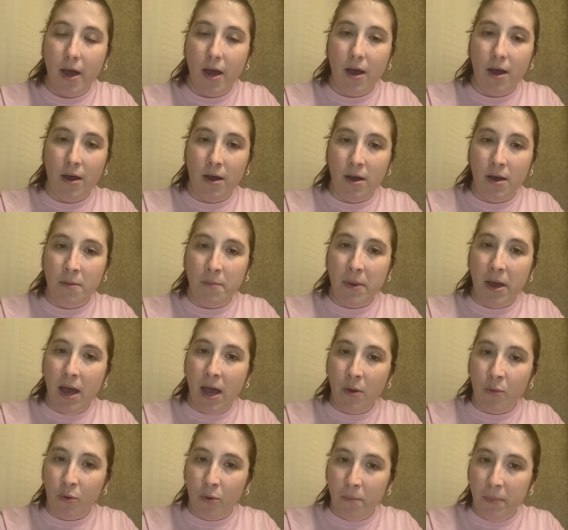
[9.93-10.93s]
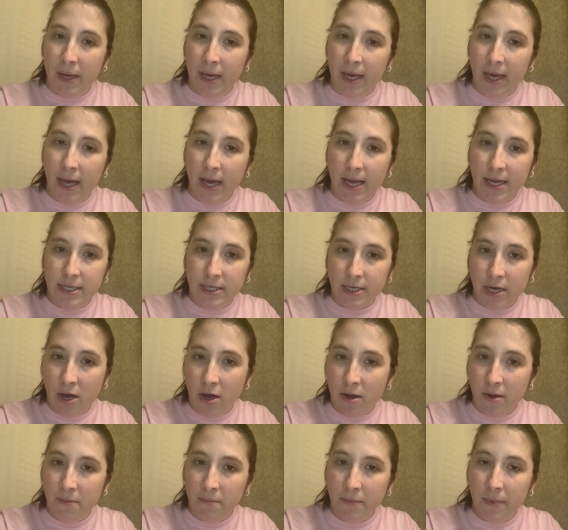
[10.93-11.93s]
Um, I will be a
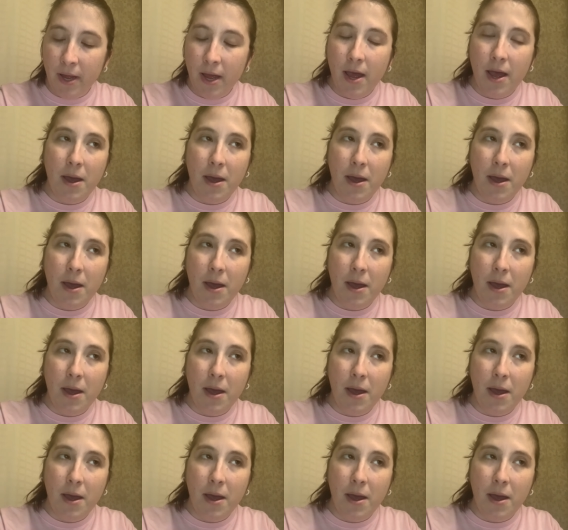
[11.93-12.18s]
dom,